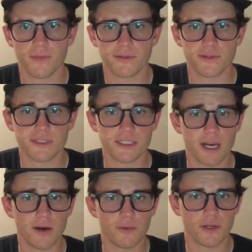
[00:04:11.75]
So it's
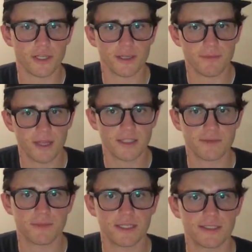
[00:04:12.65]
not working.
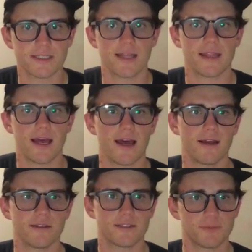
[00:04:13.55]
That means that
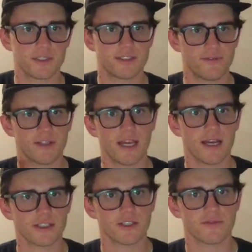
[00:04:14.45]
that specific
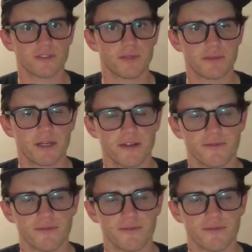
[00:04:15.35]
action of submitting my